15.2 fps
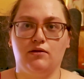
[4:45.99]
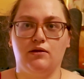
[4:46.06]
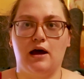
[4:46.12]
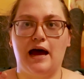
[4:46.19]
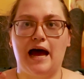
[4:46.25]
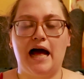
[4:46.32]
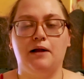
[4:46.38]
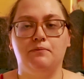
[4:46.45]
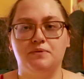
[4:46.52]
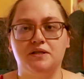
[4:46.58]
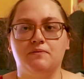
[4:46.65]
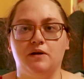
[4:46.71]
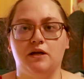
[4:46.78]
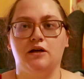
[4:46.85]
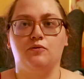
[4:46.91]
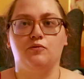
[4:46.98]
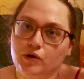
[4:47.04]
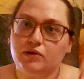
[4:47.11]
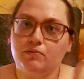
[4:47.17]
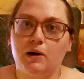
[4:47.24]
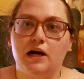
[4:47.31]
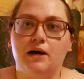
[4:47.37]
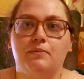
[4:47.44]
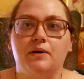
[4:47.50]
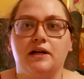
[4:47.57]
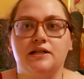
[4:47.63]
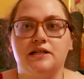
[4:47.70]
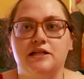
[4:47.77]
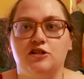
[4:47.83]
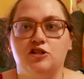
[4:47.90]
that helps me with my
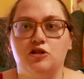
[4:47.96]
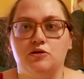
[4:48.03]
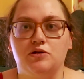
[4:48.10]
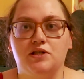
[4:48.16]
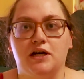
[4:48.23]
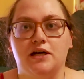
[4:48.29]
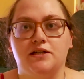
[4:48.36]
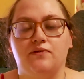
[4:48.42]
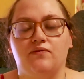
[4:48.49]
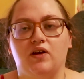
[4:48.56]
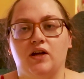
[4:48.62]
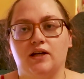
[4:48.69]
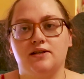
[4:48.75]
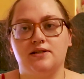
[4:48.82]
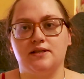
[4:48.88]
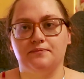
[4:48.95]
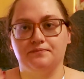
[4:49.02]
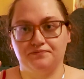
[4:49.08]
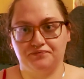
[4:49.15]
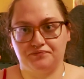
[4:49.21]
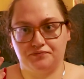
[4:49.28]
ability to do certain things.